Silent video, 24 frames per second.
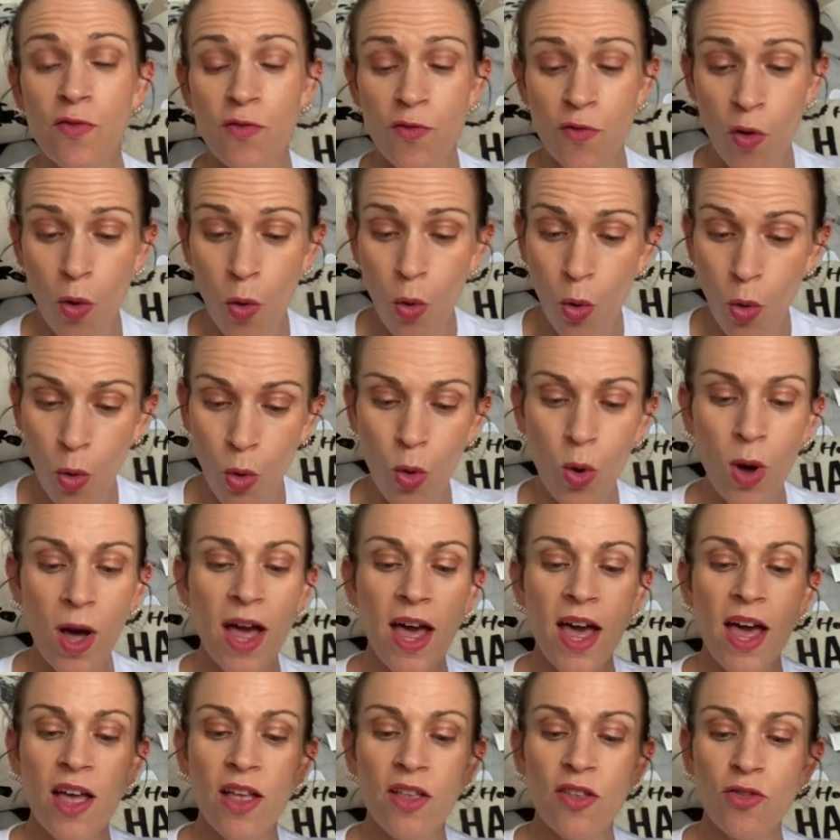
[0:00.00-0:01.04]
for
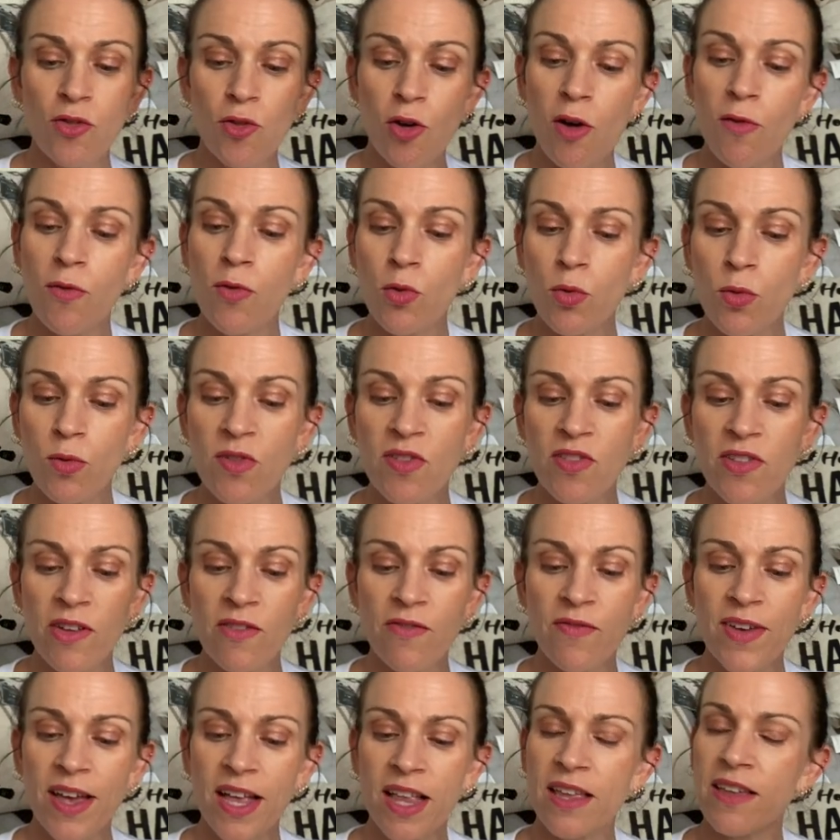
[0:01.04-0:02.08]
novels,
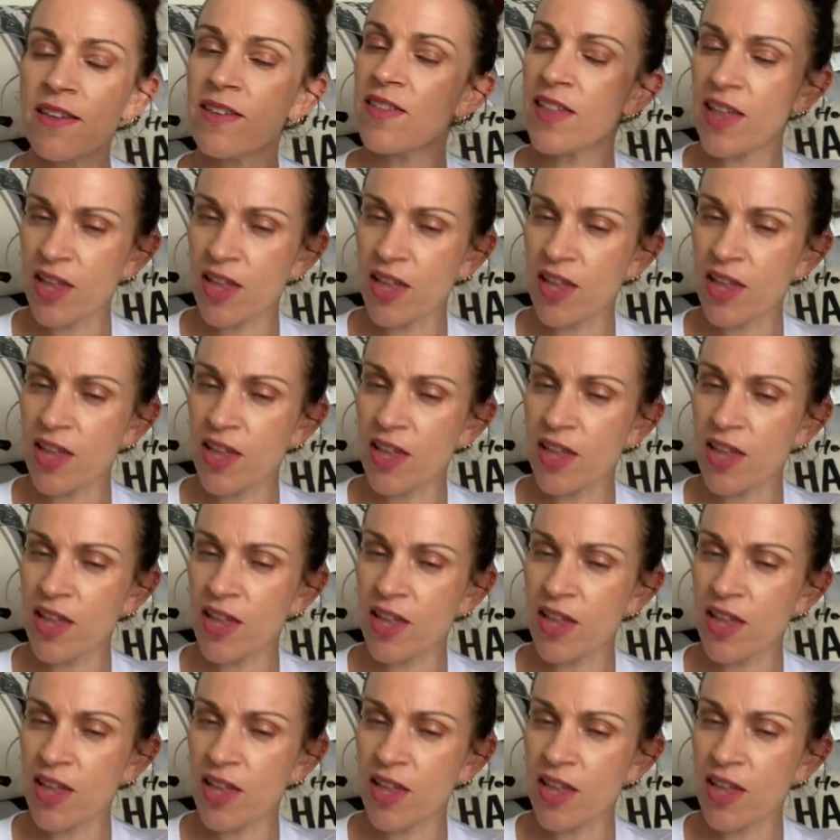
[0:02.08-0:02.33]
novellas